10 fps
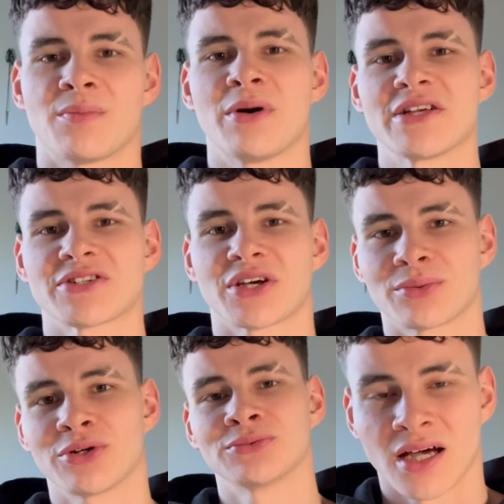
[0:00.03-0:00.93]
pause,
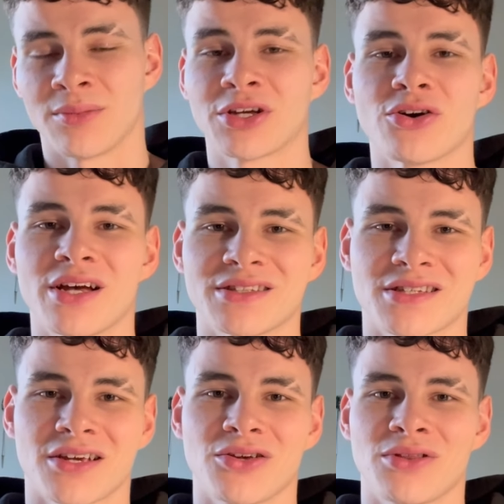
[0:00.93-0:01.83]
cabrón. I'm gonna go ahead and
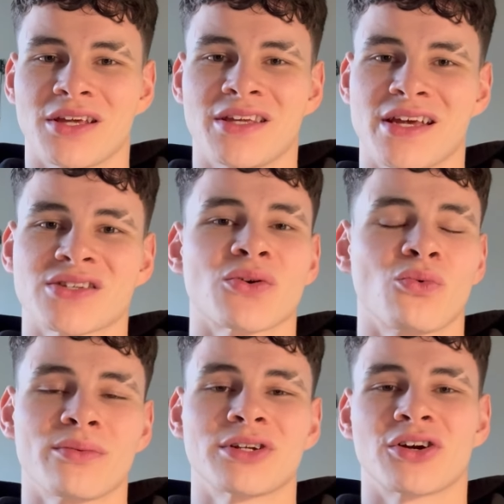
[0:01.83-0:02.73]
tell you that yes,
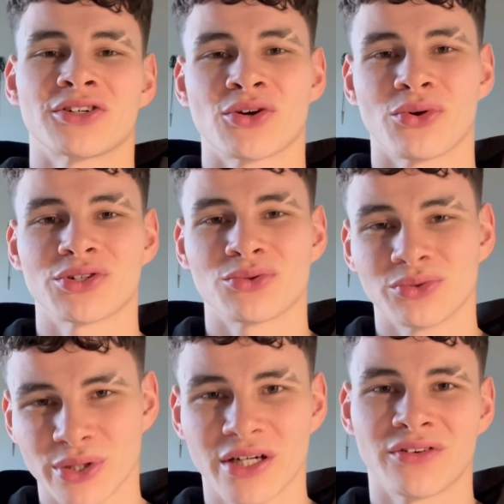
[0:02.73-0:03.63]
women are going to
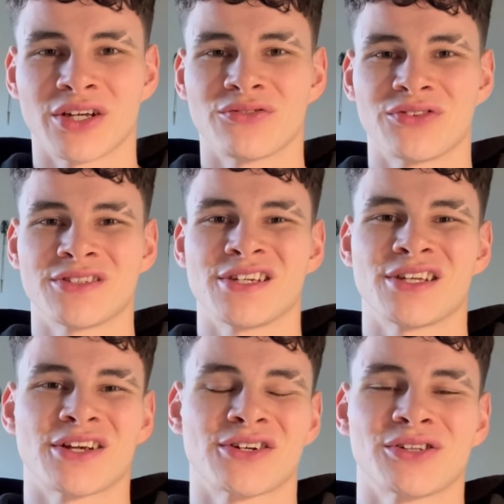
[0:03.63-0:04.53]
love a good physique.
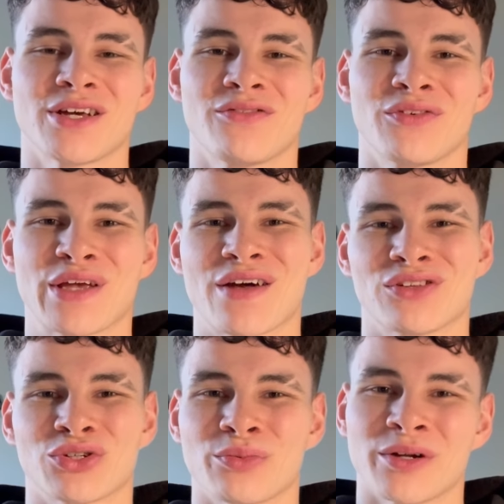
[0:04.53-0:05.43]
They're gonna love if you have a
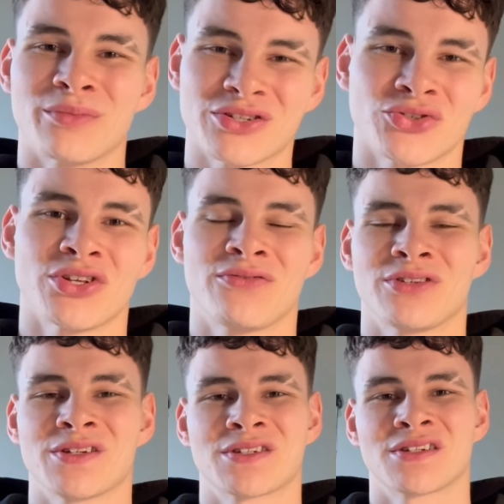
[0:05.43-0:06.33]
little bit of muscle
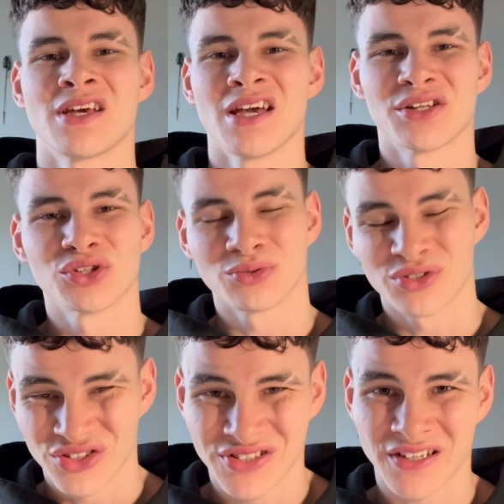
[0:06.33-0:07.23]
definition, a little
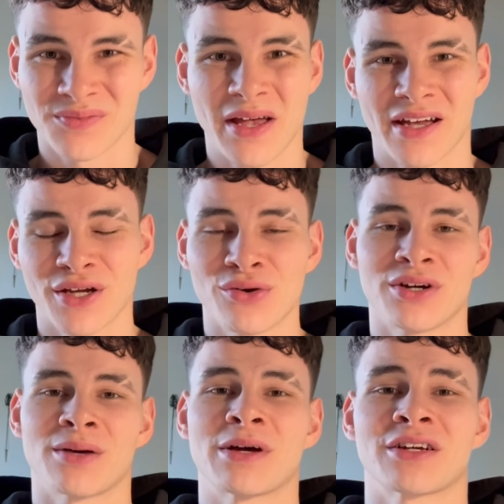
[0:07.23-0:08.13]
bit of six pack
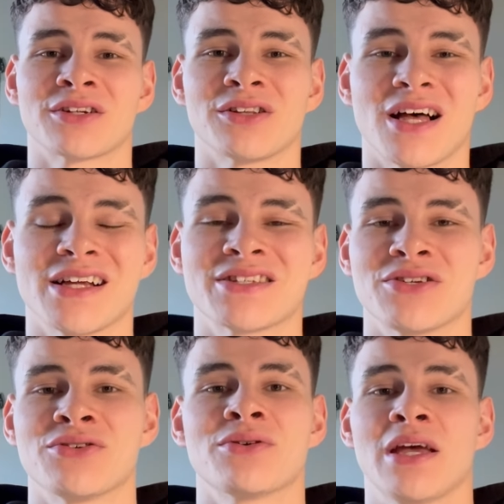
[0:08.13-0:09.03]
going. I'm not gonna lie to
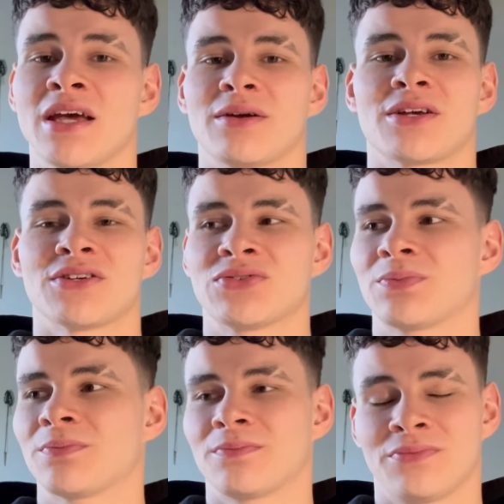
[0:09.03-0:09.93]
you, because
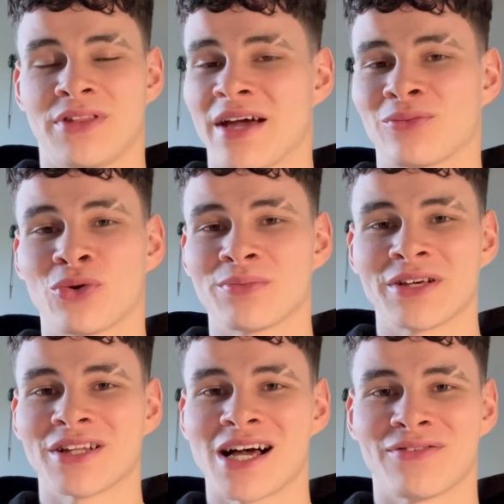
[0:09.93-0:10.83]
that would be
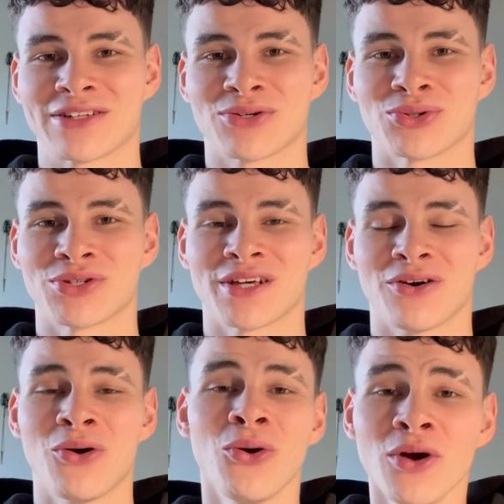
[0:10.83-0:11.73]
a lie if I told you that,
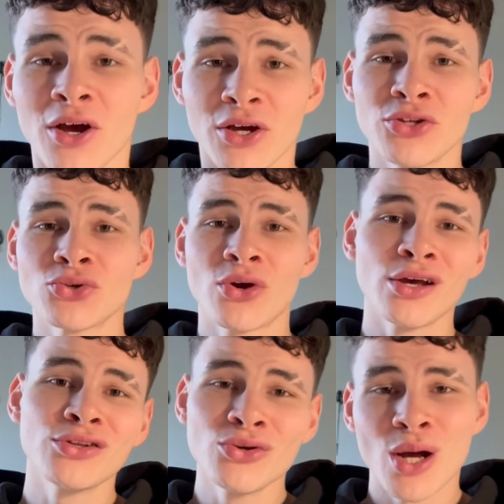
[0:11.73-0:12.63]
oh, it's okay
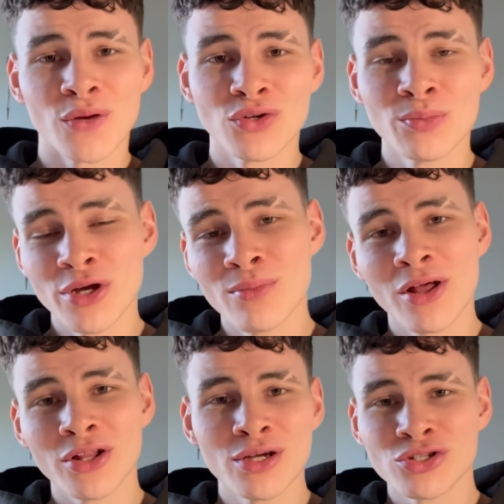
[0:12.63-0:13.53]
that you have your beer
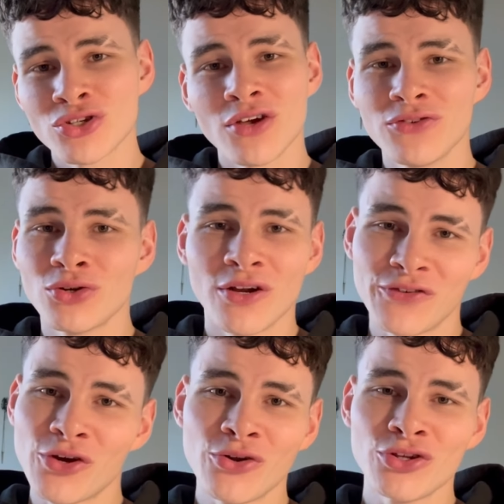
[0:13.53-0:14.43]
belly and stuff. You don't have to
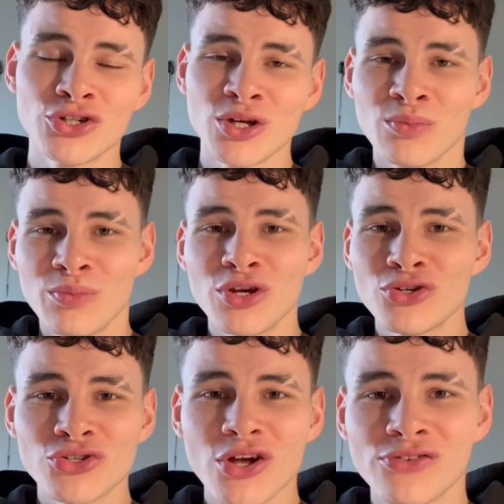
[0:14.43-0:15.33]
go to the gym. Be
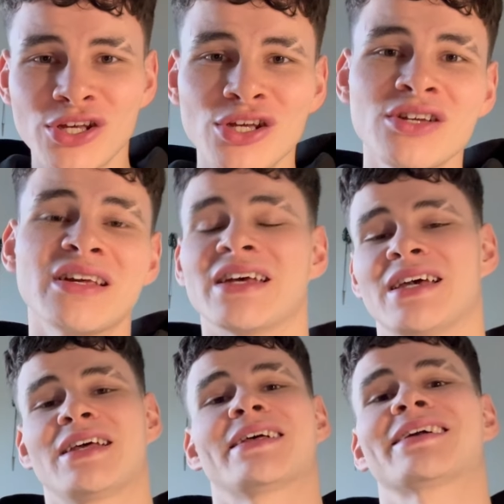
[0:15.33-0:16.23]
yourself, king.
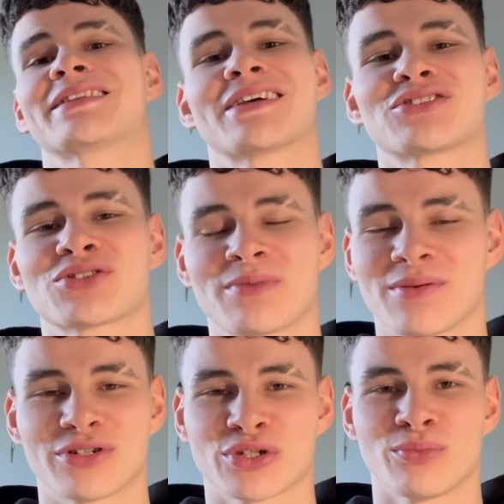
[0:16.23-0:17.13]
Like, that'd just be a
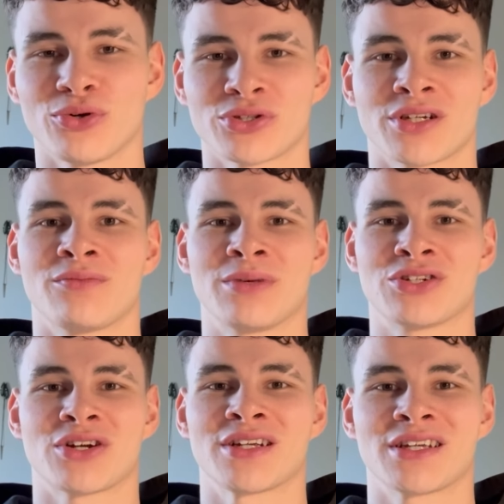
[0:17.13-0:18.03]
bunch of bullshit of me
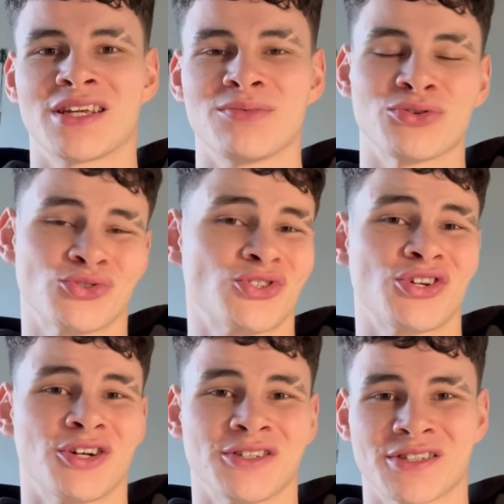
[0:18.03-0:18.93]
trying to keep you
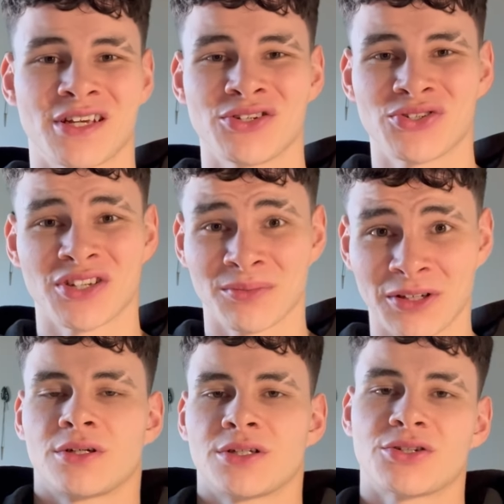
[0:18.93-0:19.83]
insecure and sell you
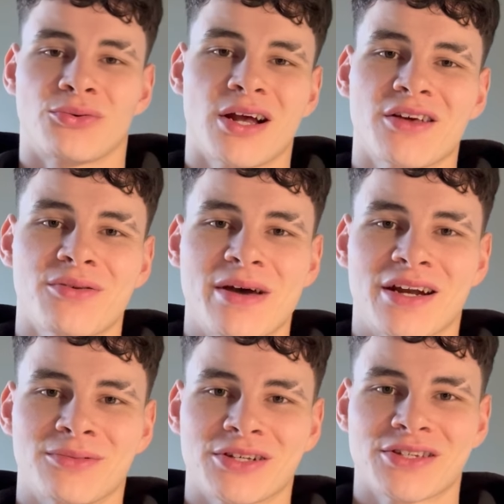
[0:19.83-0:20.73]
something. So right off the bat,
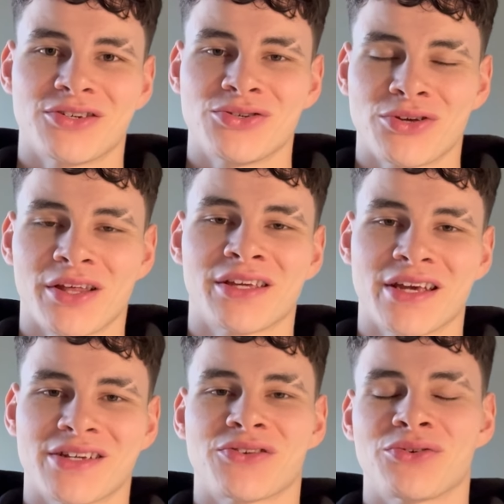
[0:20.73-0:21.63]
I'm gonna tell you that
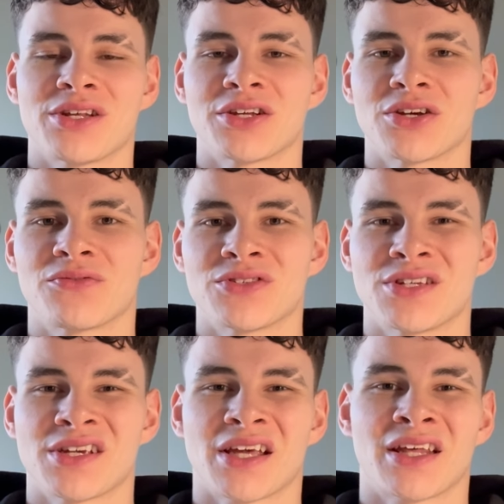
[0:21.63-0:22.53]
yes, you need a good
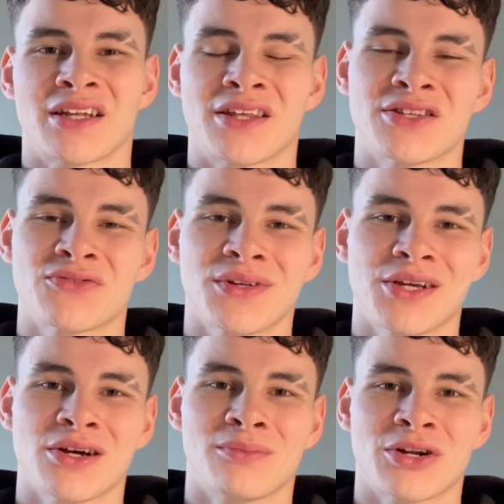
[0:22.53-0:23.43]
physique. And in this
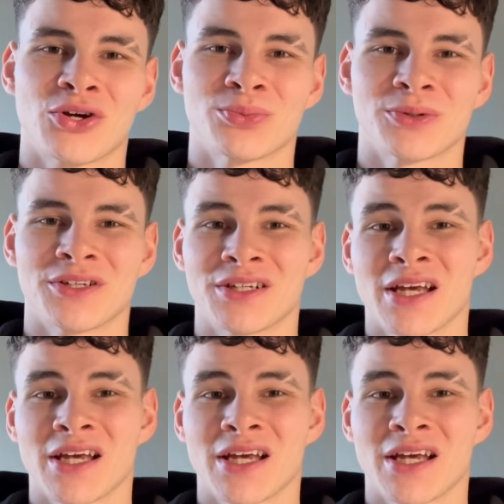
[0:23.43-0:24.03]
video, I'm gonna hopefully